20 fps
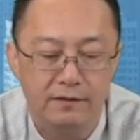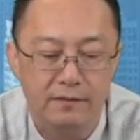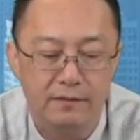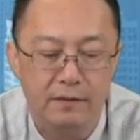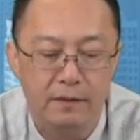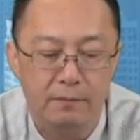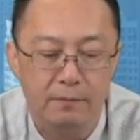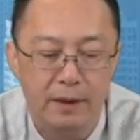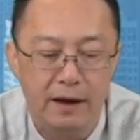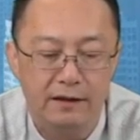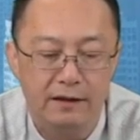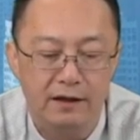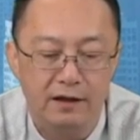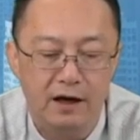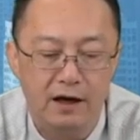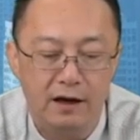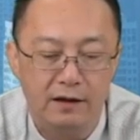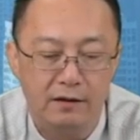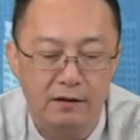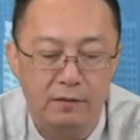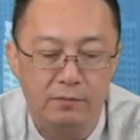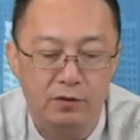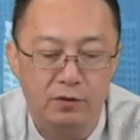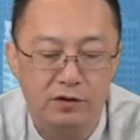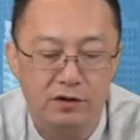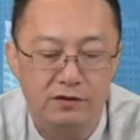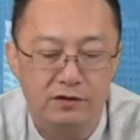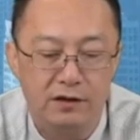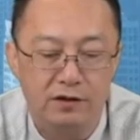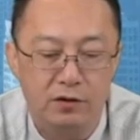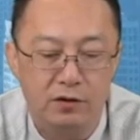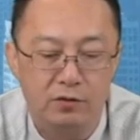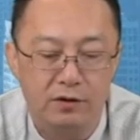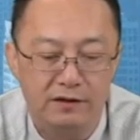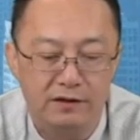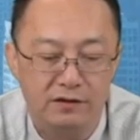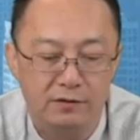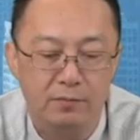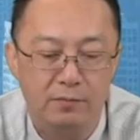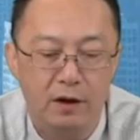The Pentagon, which is the
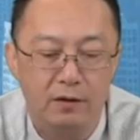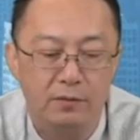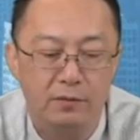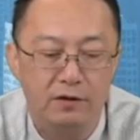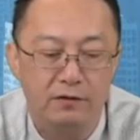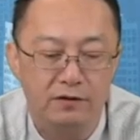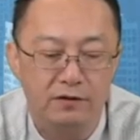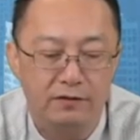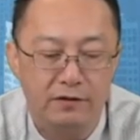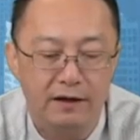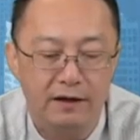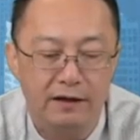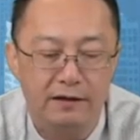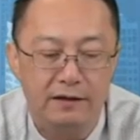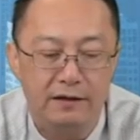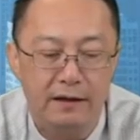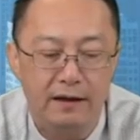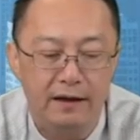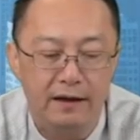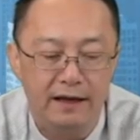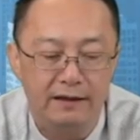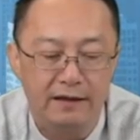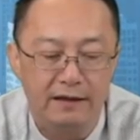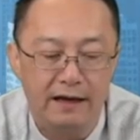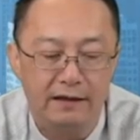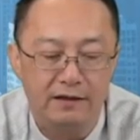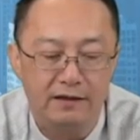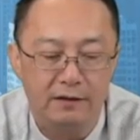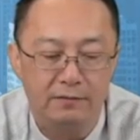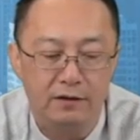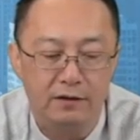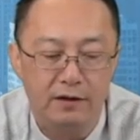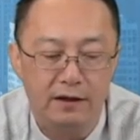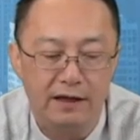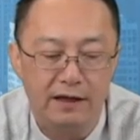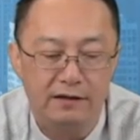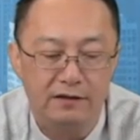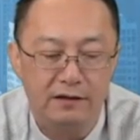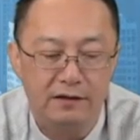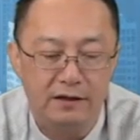US Department of Defense, has had some
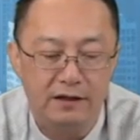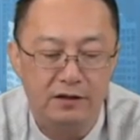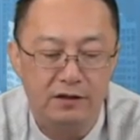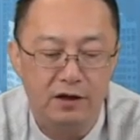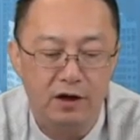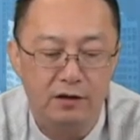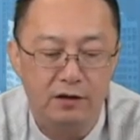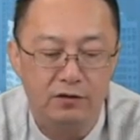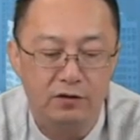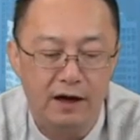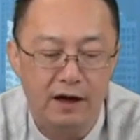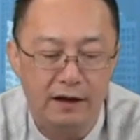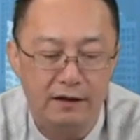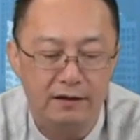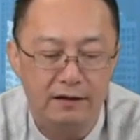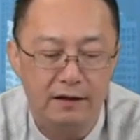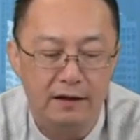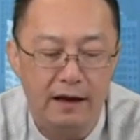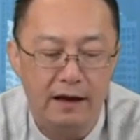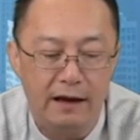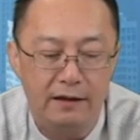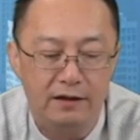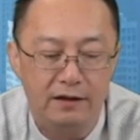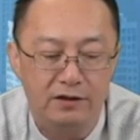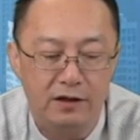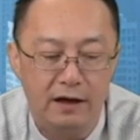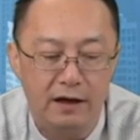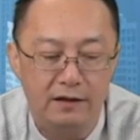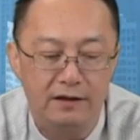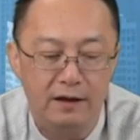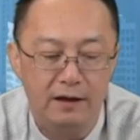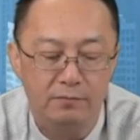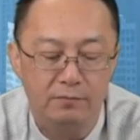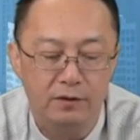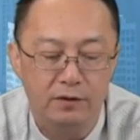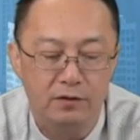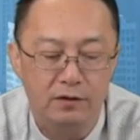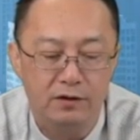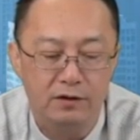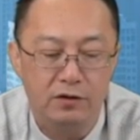delays in these contracts, and the shutdown
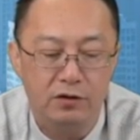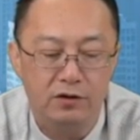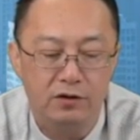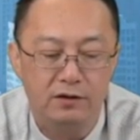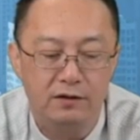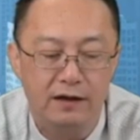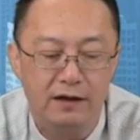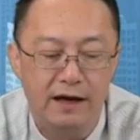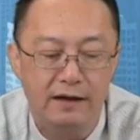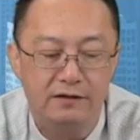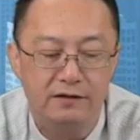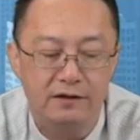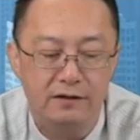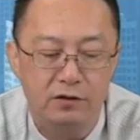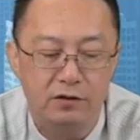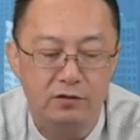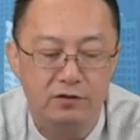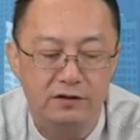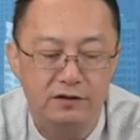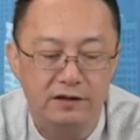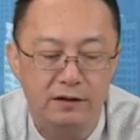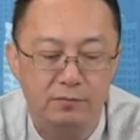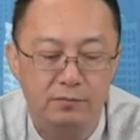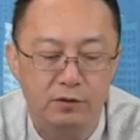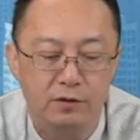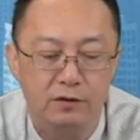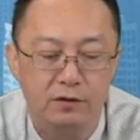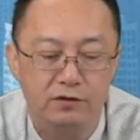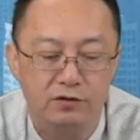period shouldn't last until December,